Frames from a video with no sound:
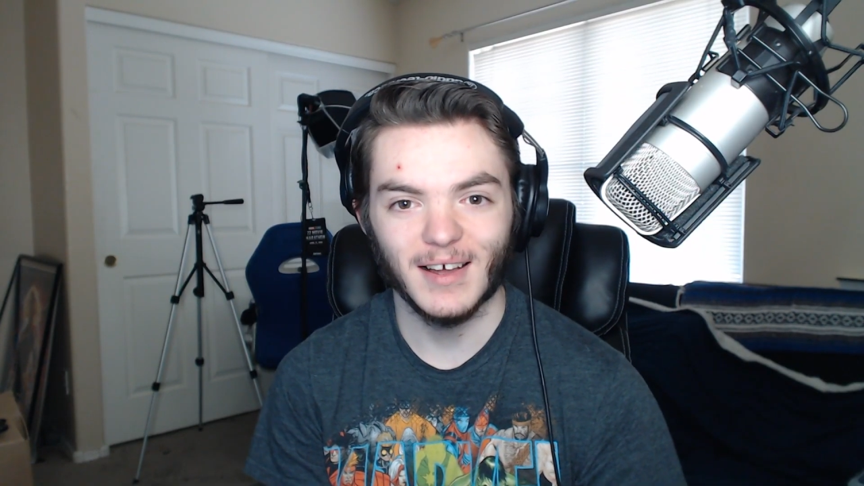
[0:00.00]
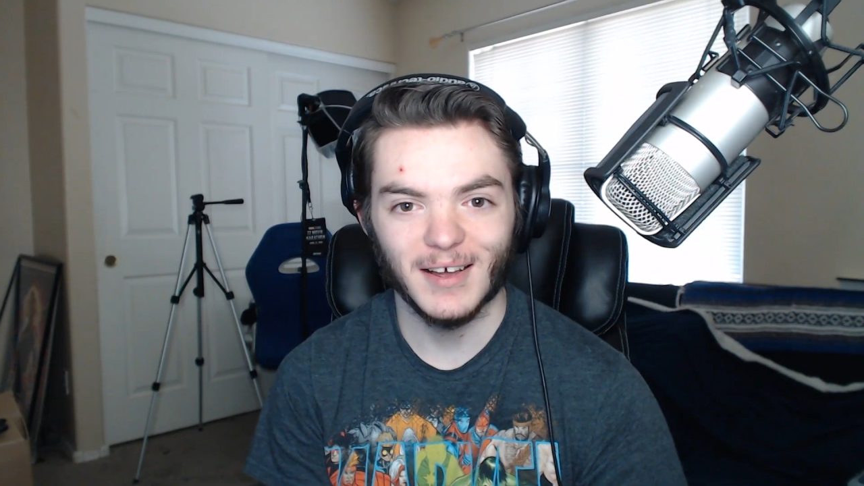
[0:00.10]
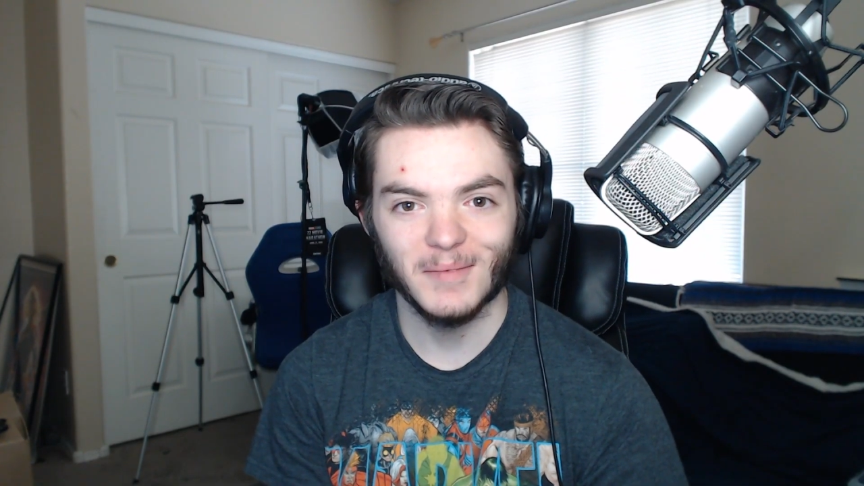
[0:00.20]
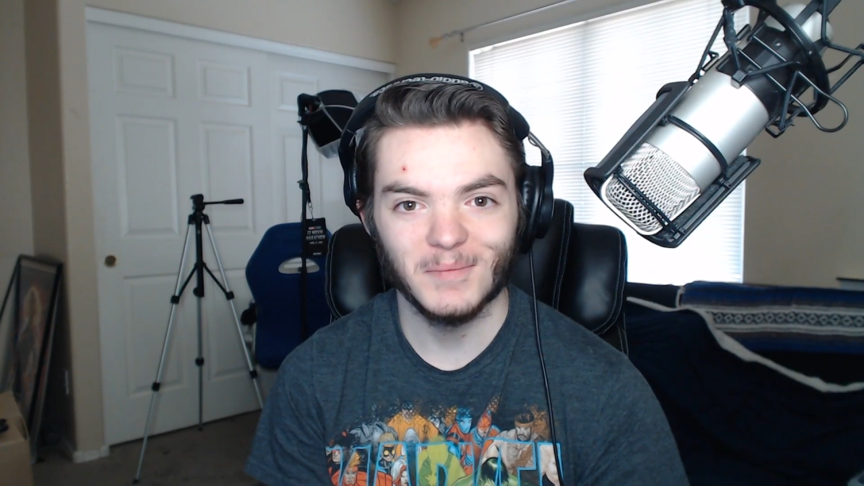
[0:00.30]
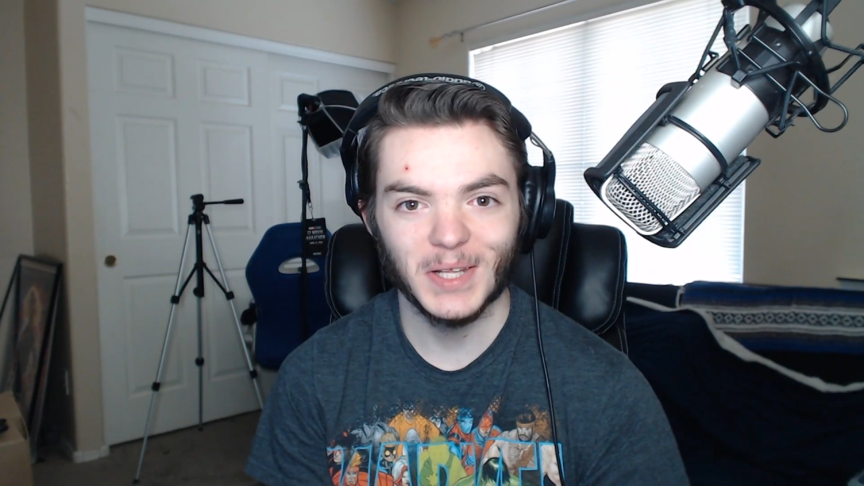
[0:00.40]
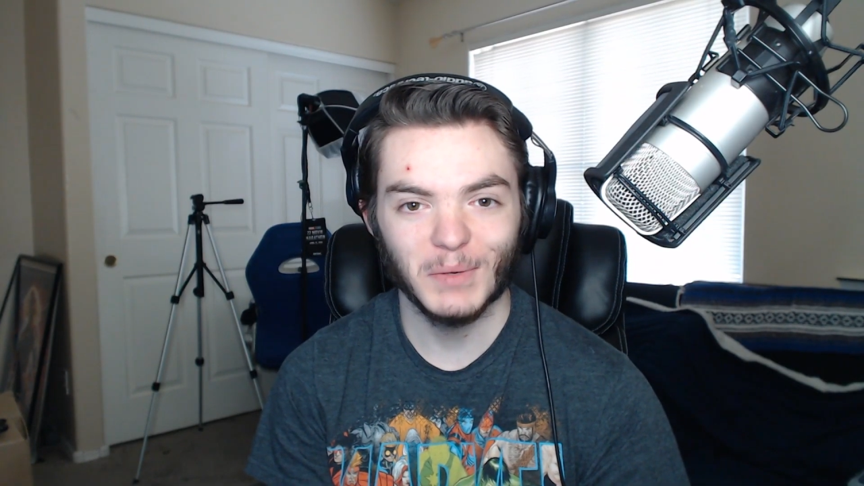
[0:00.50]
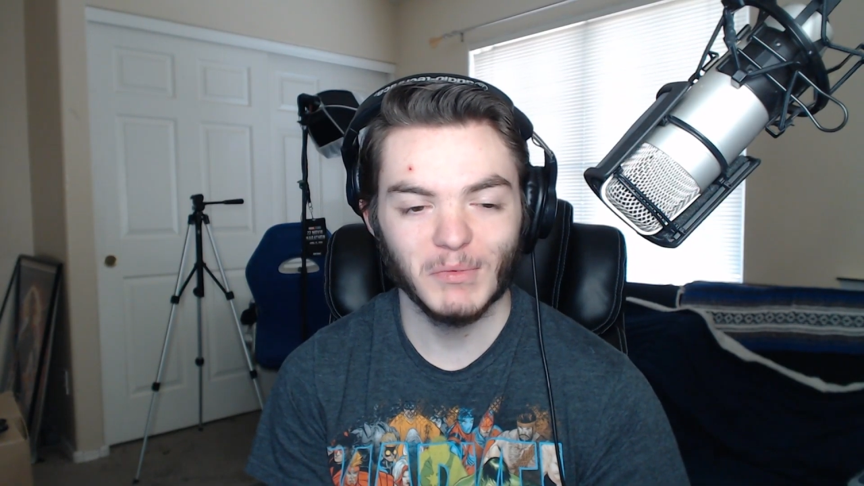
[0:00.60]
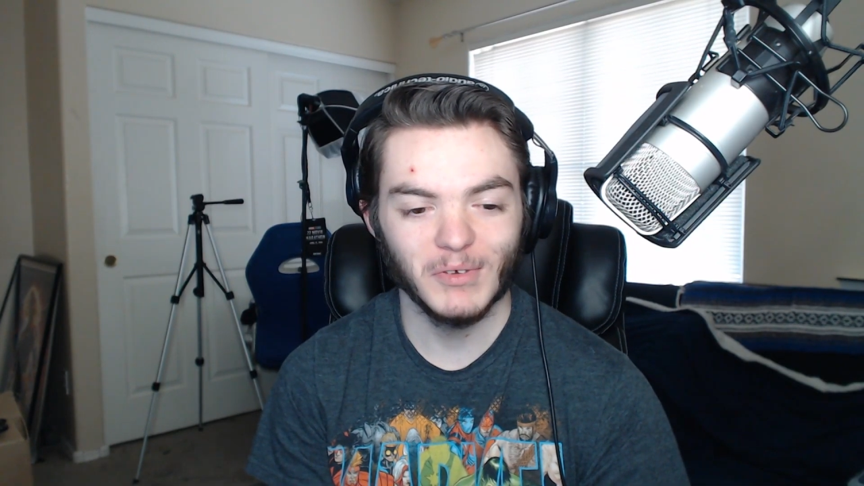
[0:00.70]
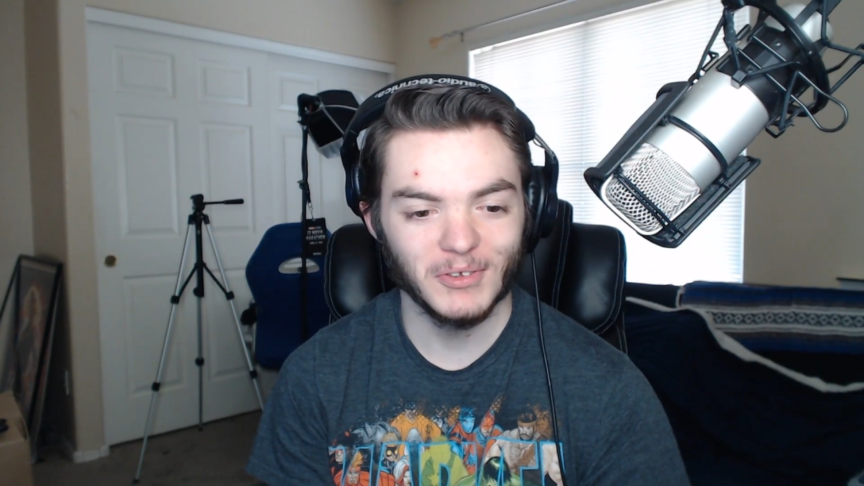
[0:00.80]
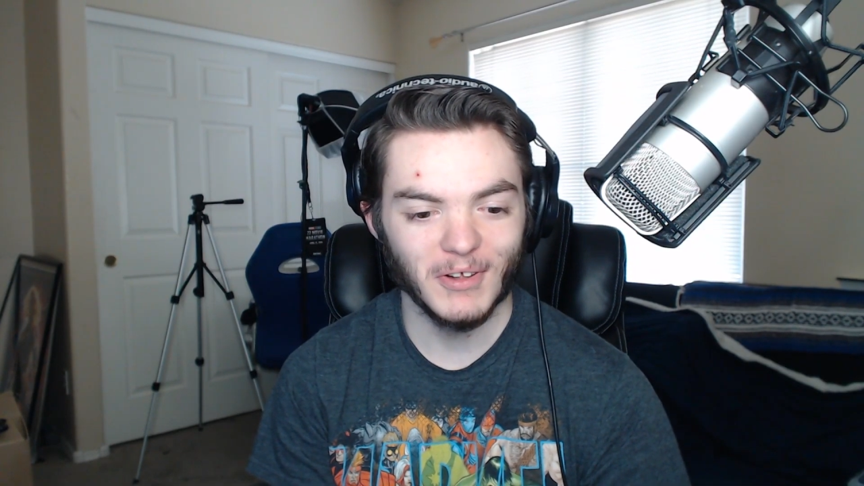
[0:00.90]
Um, there
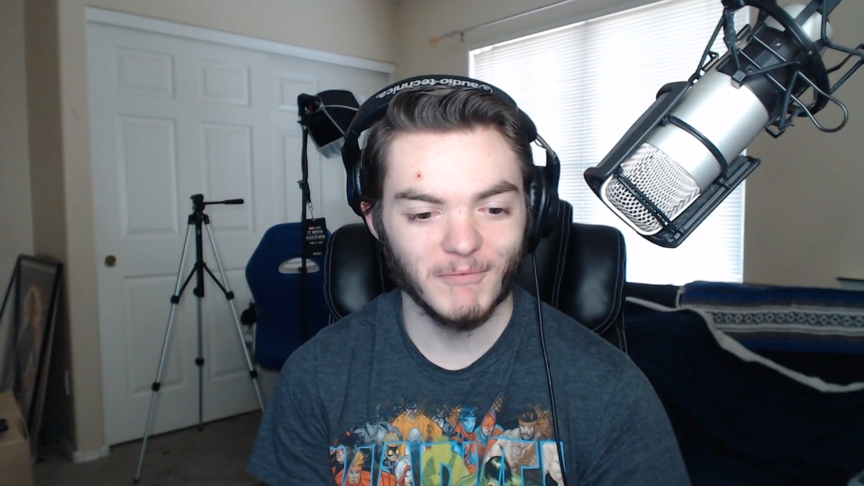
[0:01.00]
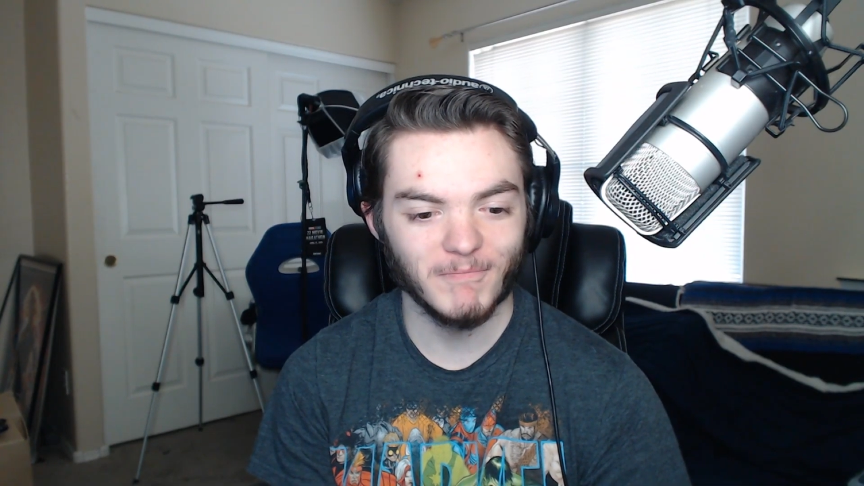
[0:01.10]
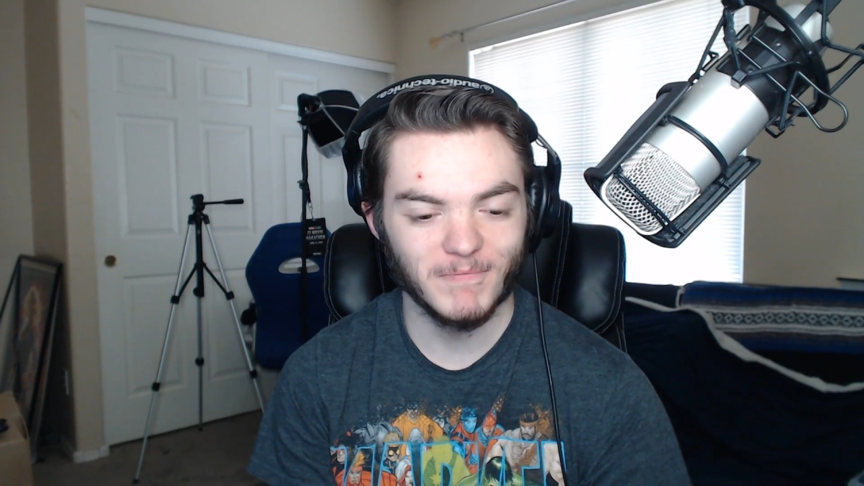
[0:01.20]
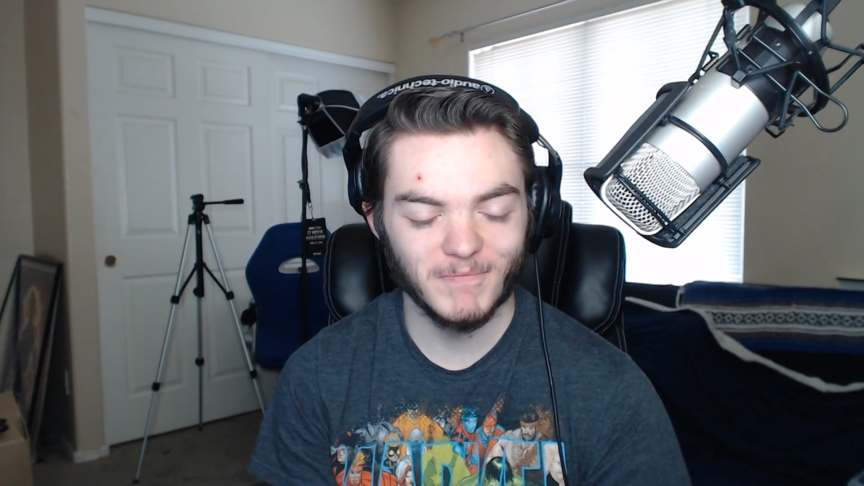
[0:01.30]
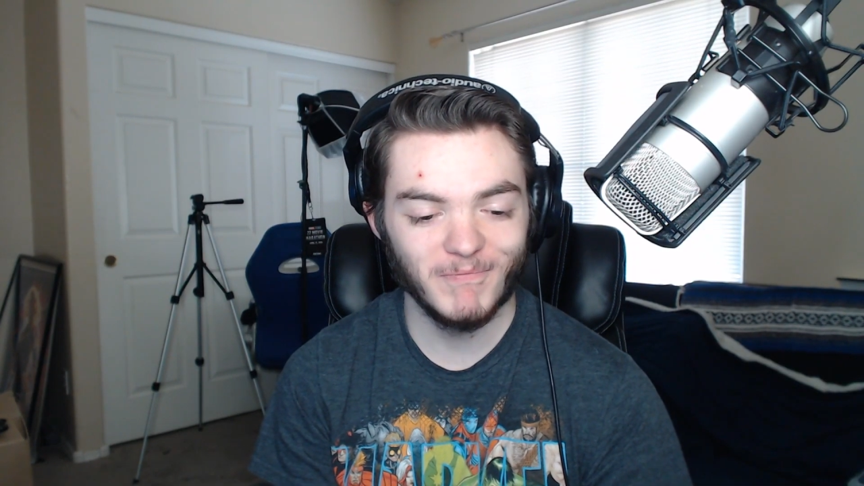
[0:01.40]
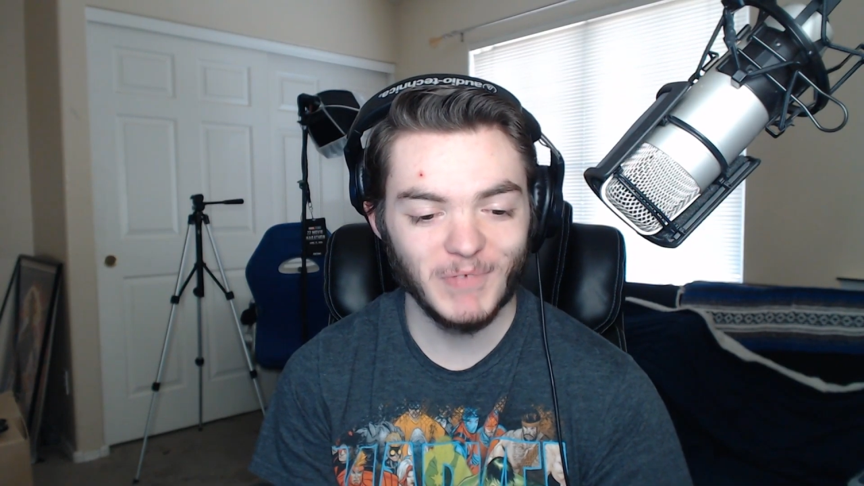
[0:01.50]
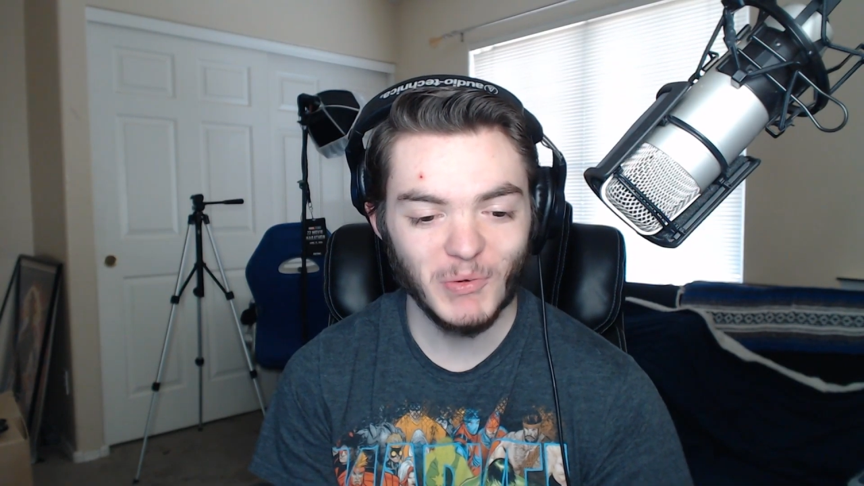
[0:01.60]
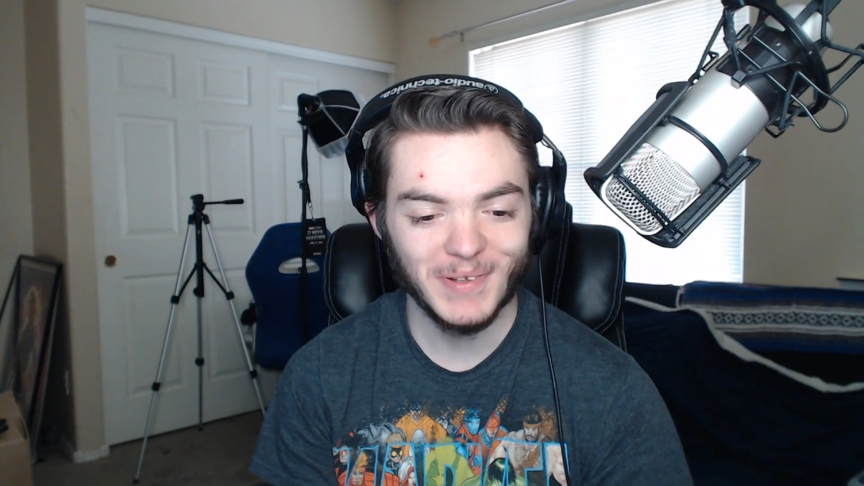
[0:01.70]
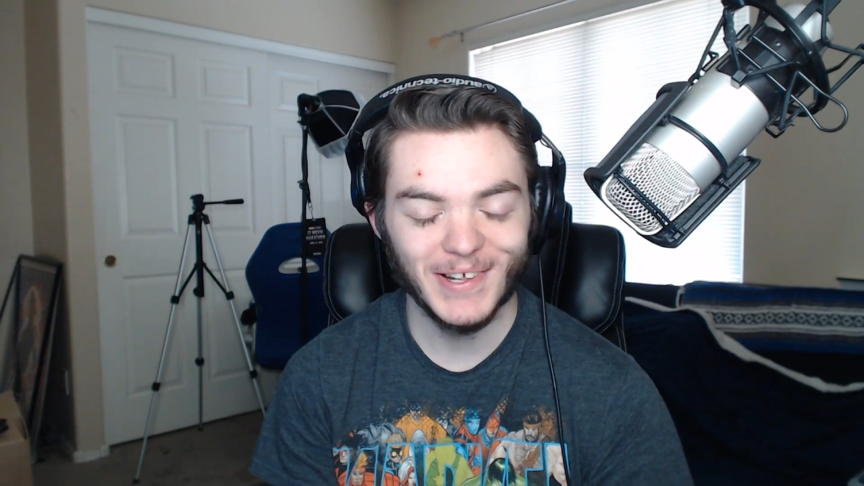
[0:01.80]
were few